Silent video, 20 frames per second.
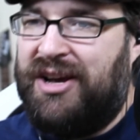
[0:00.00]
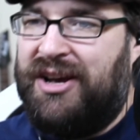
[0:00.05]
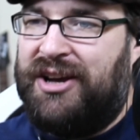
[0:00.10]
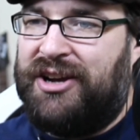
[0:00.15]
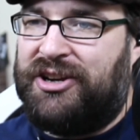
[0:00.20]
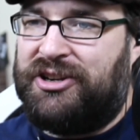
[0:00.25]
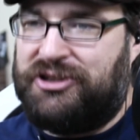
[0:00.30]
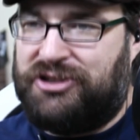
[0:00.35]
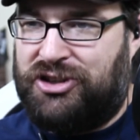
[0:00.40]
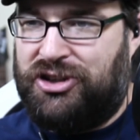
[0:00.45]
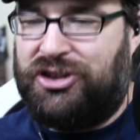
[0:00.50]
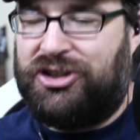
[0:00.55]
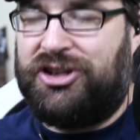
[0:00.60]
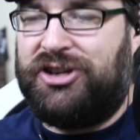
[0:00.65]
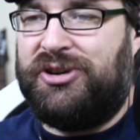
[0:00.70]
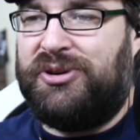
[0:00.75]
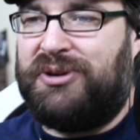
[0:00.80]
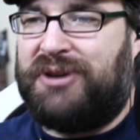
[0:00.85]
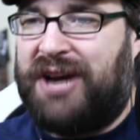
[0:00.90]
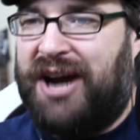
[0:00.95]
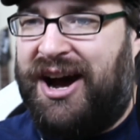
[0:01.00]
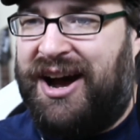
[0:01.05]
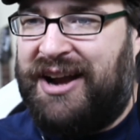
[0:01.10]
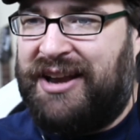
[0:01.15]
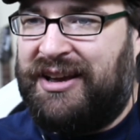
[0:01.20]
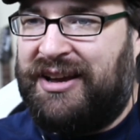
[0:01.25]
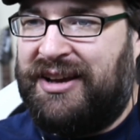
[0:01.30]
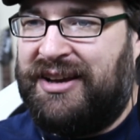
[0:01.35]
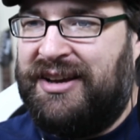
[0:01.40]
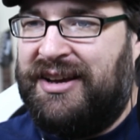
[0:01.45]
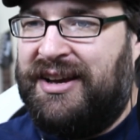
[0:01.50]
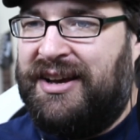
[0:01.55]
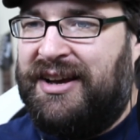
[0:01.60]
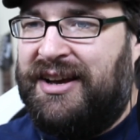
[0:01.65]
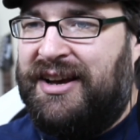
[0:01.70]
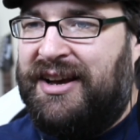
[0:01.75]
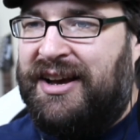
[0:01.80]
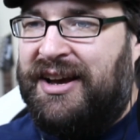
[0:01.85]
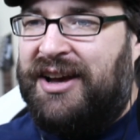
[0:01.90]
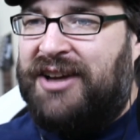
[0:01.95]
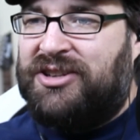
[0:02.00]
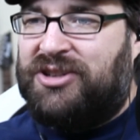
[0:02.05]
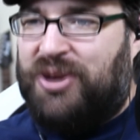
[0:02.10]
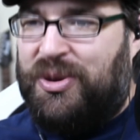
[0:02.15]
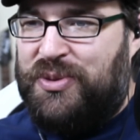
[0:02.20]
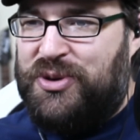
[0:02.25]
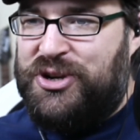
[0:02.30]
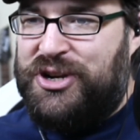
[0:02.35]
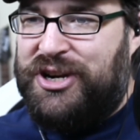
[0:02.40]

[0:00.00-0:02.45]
Kazuchiko Okada, Tomohiro